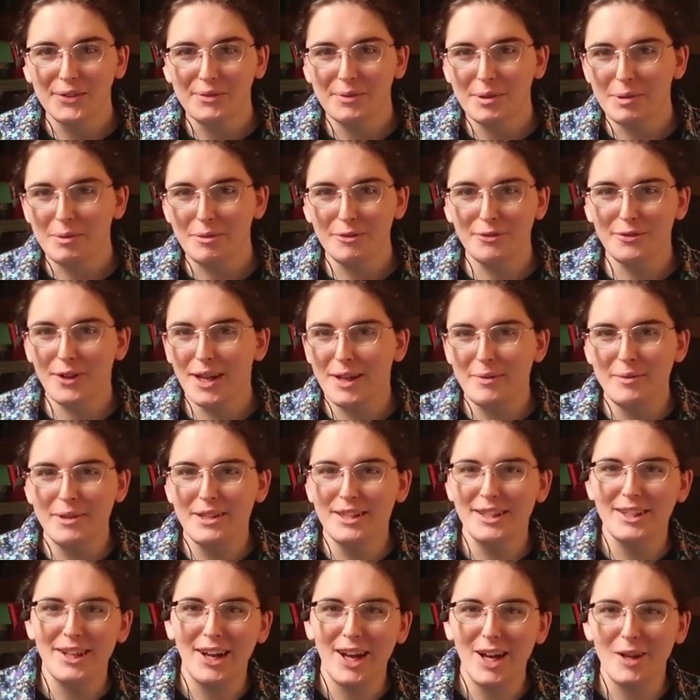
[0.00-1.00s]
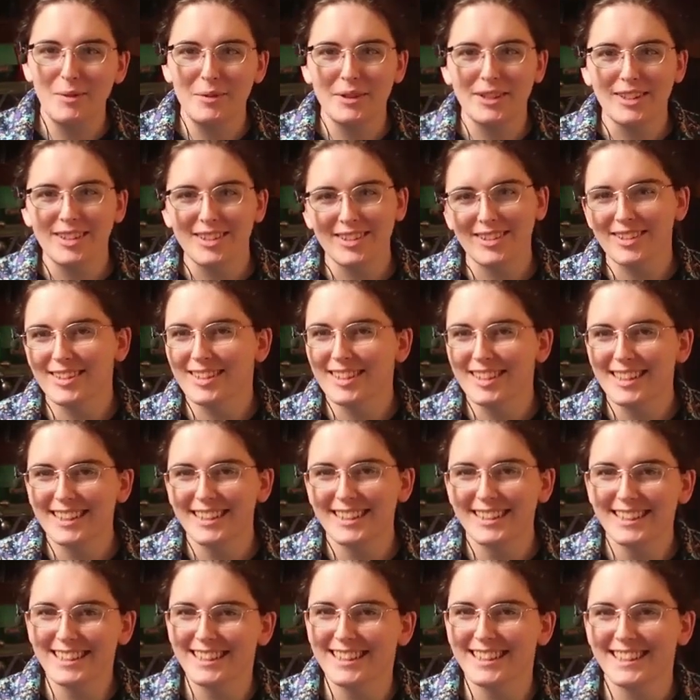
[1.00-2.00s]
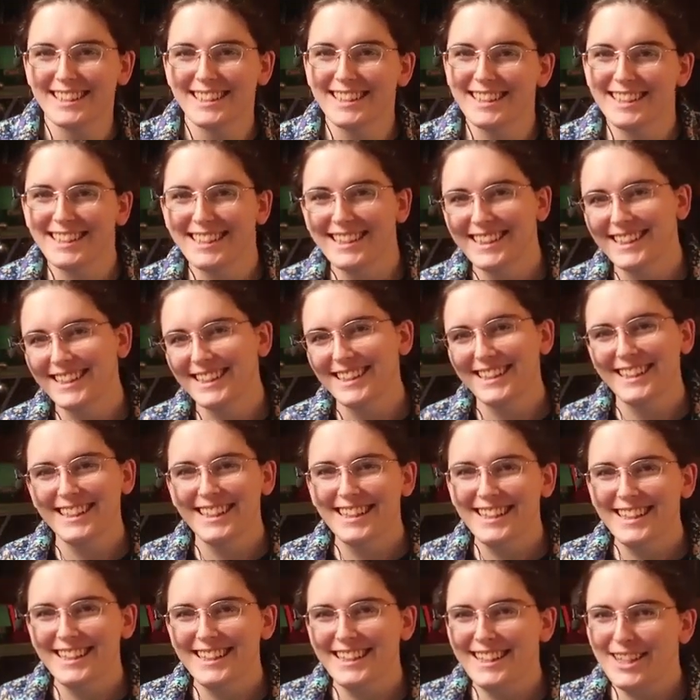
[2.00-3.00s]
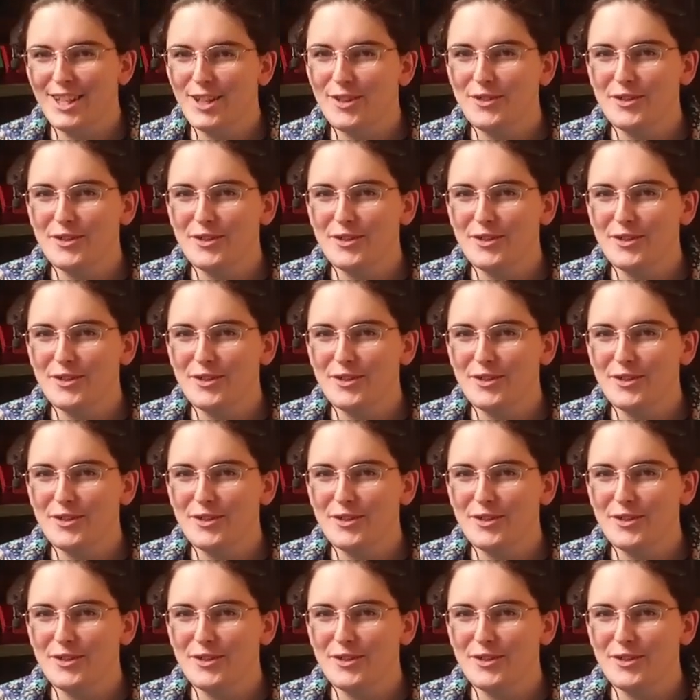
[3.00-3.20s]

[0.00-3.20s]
Maybe fight me in the comments. Thank